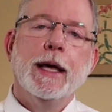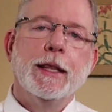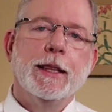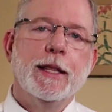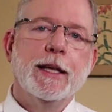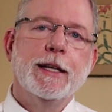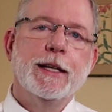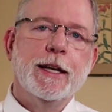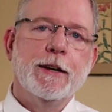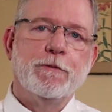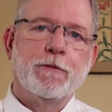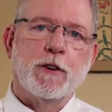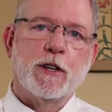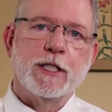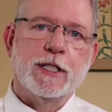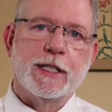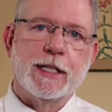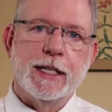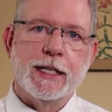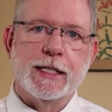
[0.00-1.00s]
The
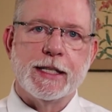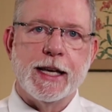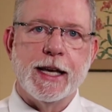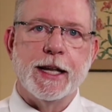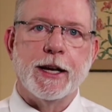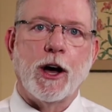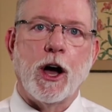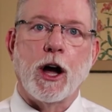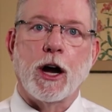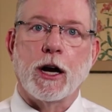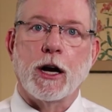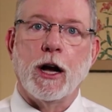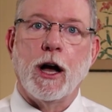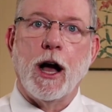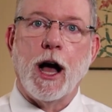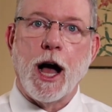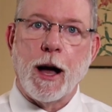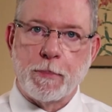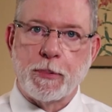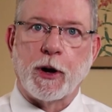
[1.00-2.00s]
difference is in our
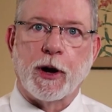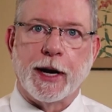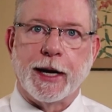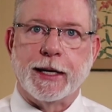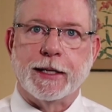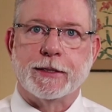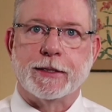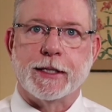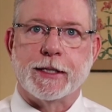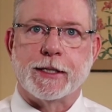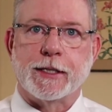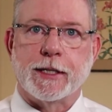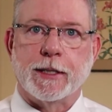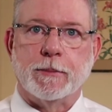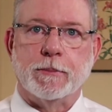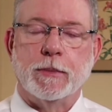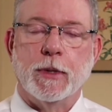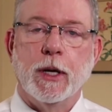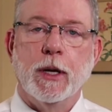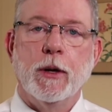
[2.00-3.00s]
operating system,
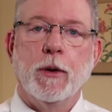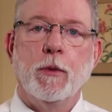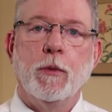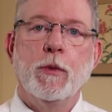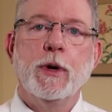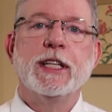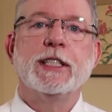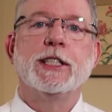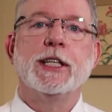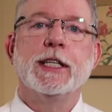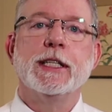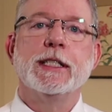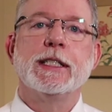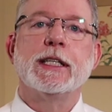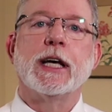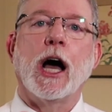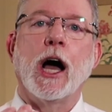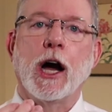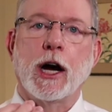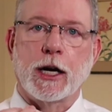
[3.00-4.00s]
which is
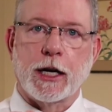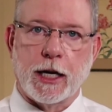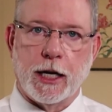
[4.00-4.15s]
our